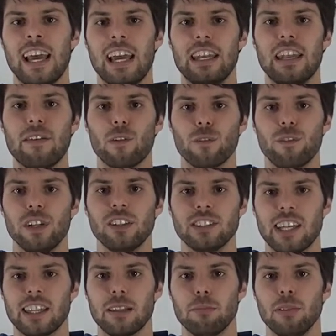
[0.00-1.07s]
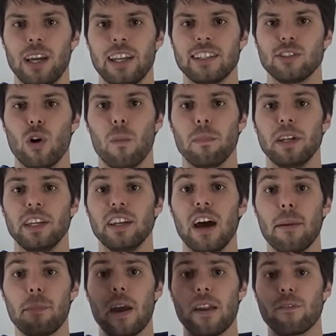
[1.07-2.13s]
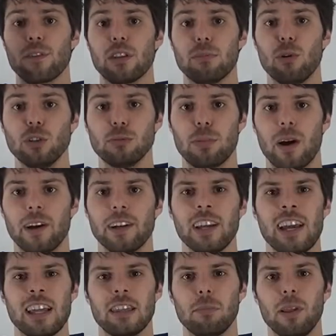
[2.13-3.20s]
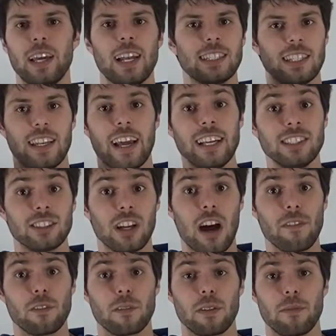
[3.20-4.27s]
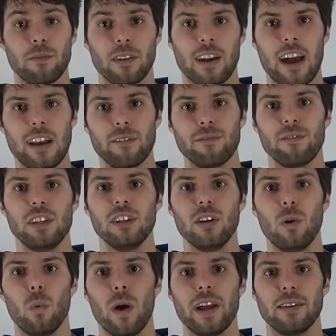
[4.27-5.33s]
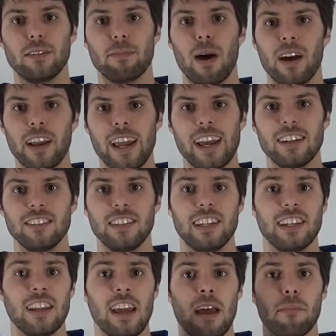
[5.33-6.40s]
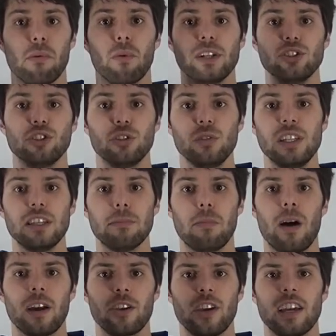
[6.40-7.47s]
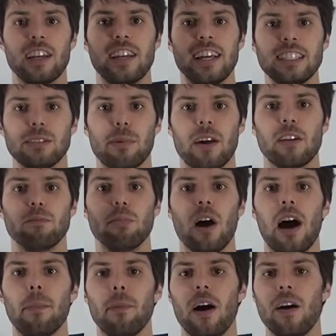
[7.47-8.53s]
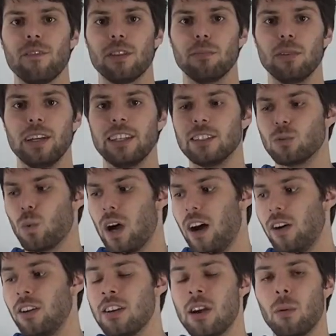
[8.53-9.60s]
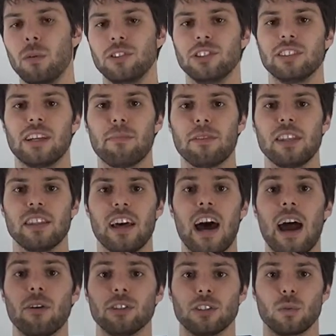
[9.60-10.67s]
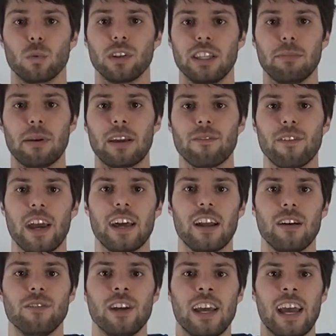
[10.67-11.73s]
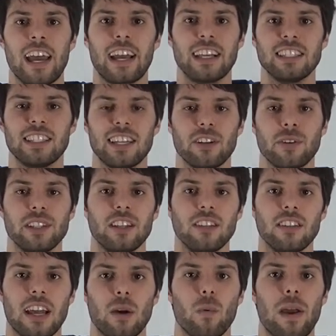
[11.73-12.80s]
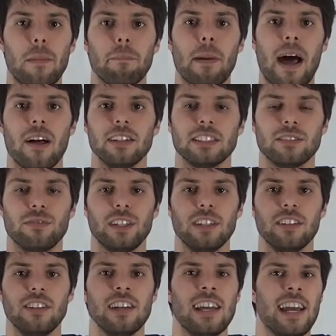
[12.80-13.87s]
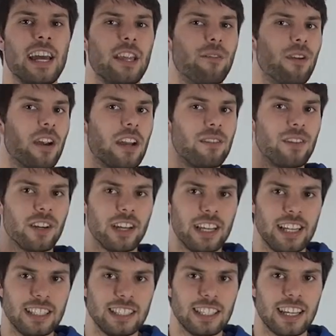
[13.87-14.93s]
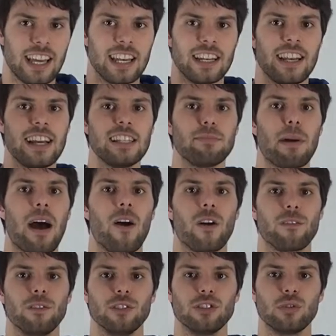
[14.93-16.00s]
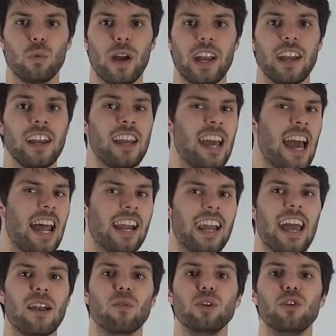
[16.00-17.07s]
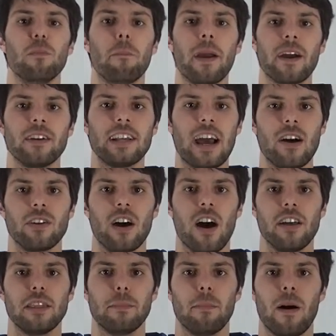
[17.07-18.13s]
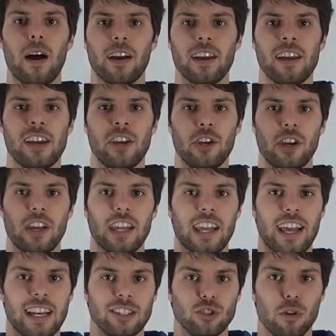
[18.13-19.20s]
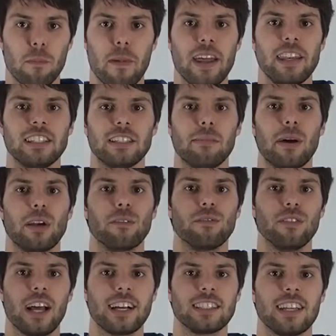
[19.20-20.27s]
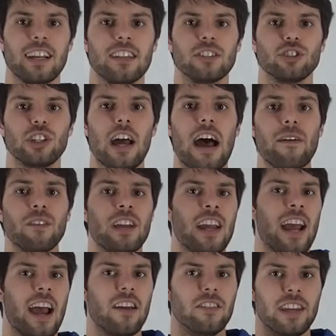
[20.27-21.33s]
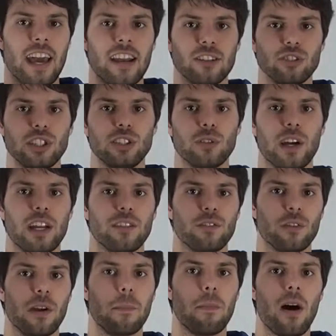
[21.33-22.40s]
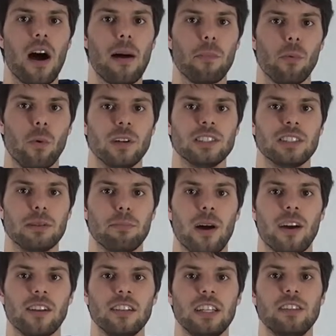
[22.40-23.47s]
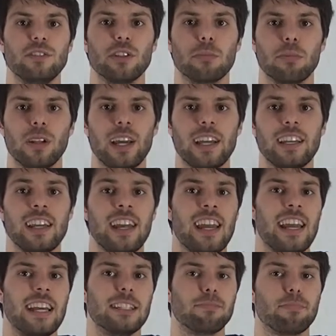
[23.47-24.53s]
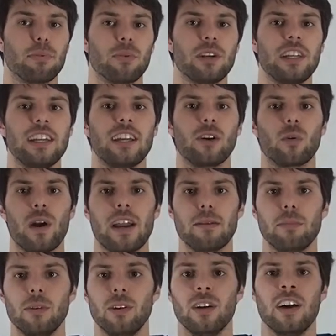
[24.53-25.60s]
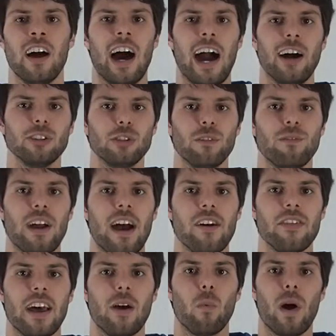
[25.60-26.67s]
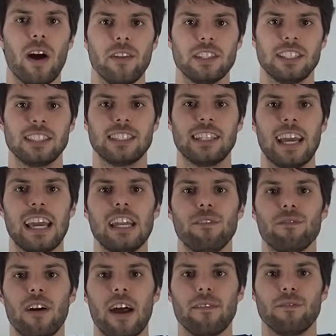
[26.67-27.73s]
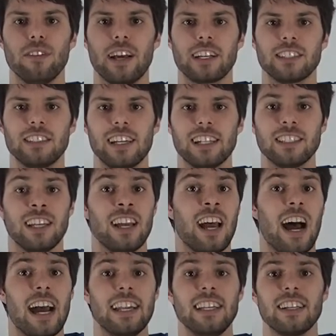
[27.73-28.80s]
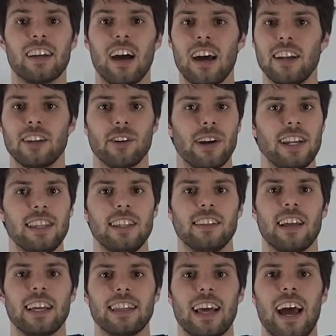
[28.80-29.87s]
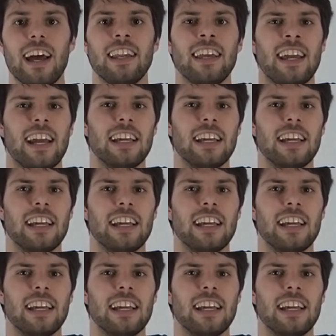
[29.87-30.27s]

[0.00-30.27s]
It never feels like the blade is opening up, and for the most part, the blade has a nice soft kind of feel when puck handling, but when shooting the puck you get a nice amount of pop off the blade as well, which is something that I was a really big fan of. And considering the lightweight balance feel, it's very, very easy to get a nice powerful swing. And again, when you bear down on the puck, you're going to get a tremendous amount of flex out of the shaft, and the energy transfer and pop once the puck leaves your blade is pretty incredible. I also found that while this is an 85 flex sticks, I didn't cut it or anything like that.